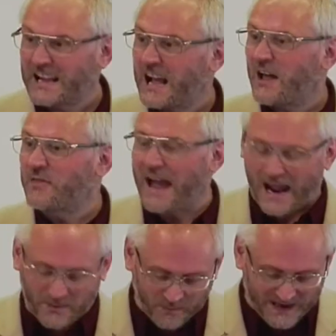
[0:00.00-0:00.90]
At
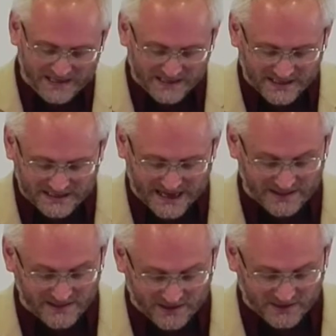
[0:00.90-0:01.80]
that, Peter
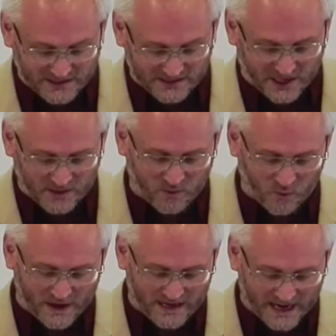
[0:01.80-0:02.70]
and the other disciple
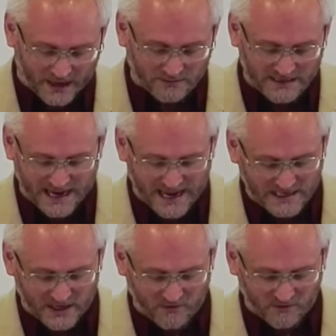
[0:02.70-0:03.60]
went out,
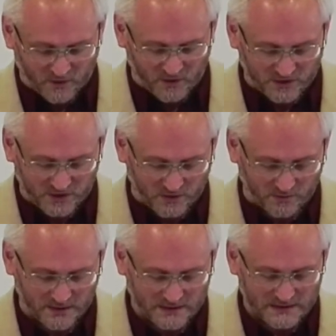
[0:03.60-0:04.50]
heading for the
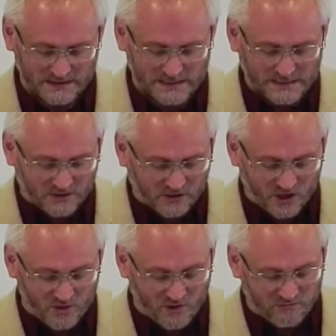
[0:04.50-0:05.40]
tomb. The
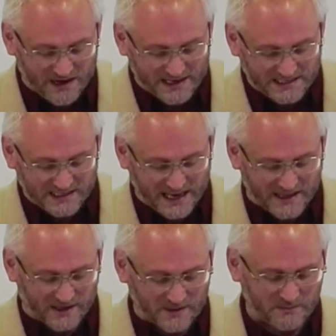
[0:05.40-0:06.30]
two were running
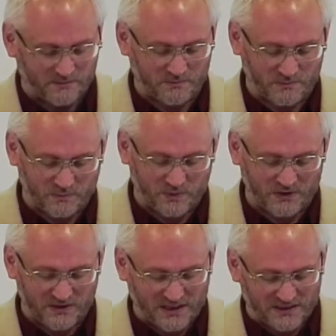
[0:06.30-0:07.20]
together,
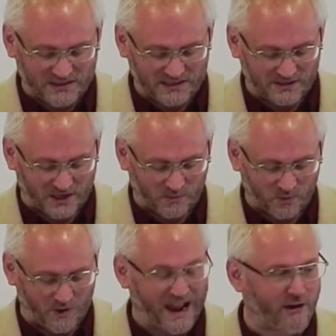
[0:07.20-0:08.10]
but the other
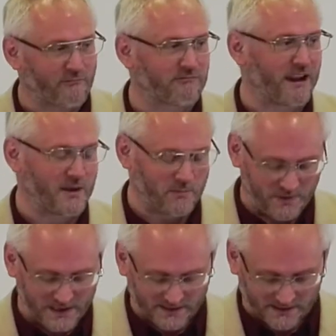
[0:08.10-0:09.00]
disciple outran
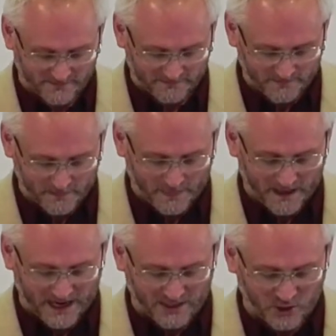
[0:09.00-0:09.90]
Peter
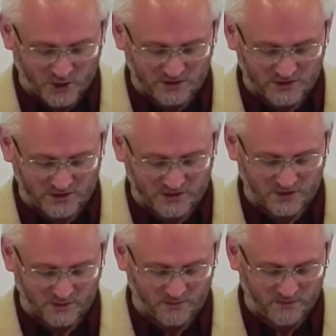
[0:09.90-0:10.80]
and got to the
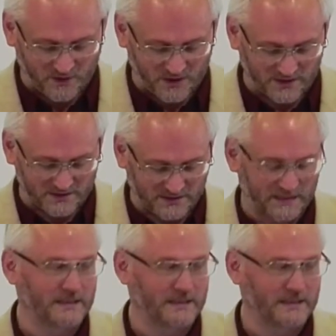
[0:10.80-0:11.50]
tomb first